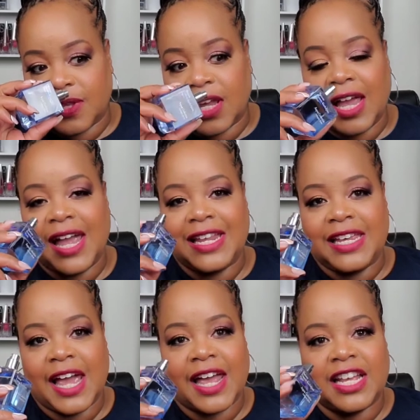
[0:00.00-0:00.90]
and
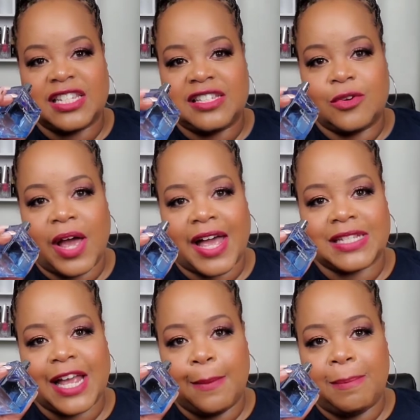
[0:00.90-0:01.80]
yet it still has
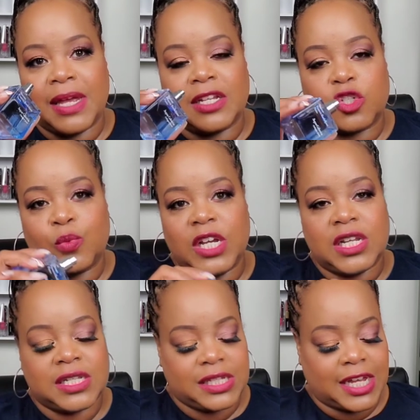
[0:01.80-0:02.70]
that
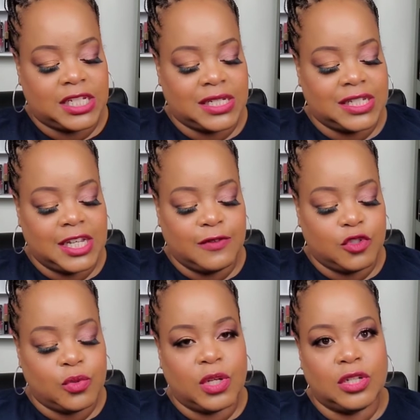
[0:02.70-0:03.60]
bittersweetness that just gives
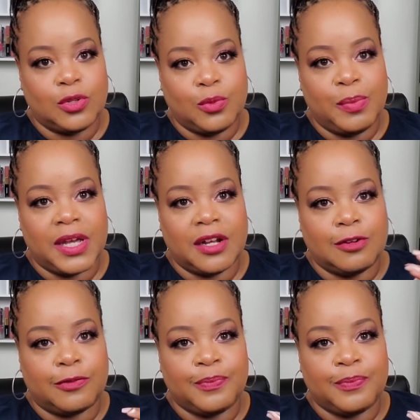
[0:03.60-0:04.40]
you a little bit of,